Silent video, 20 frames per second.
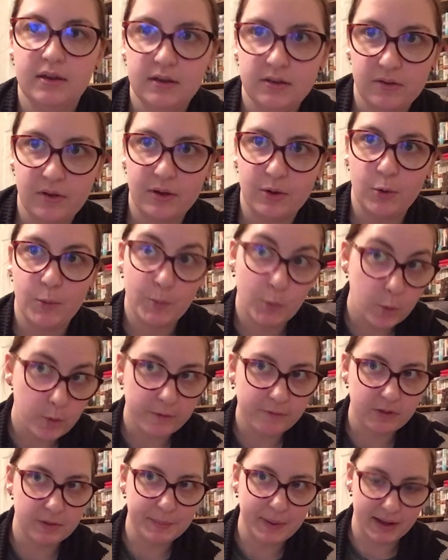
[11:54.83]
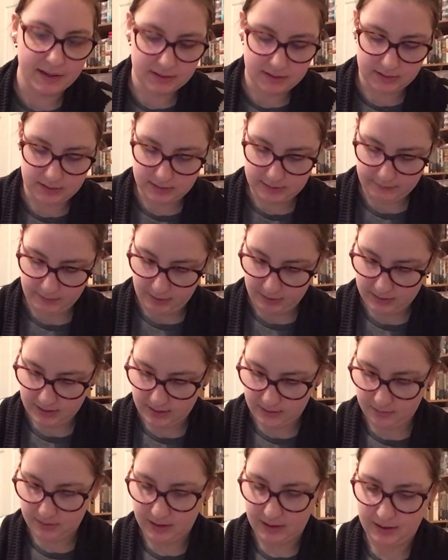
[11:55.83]
I got more of the Patterns Fairy
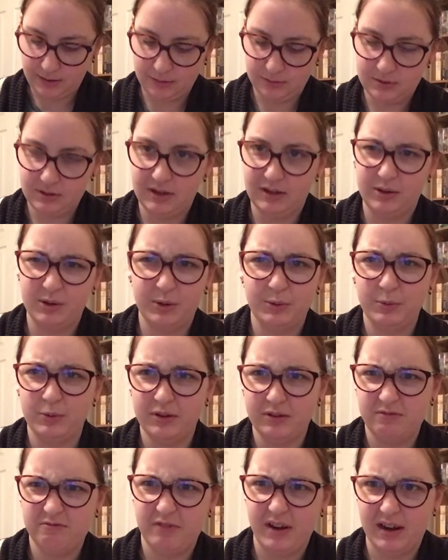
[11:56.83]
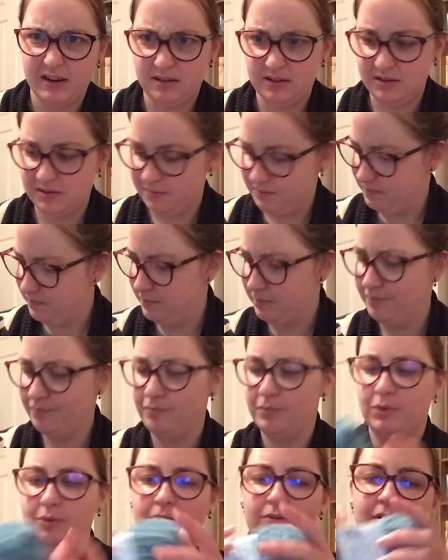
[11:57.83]
Tale Cloud. I got one random
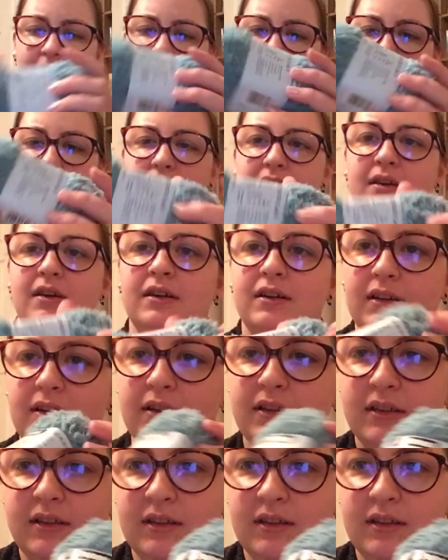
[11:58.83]
ball in this colour,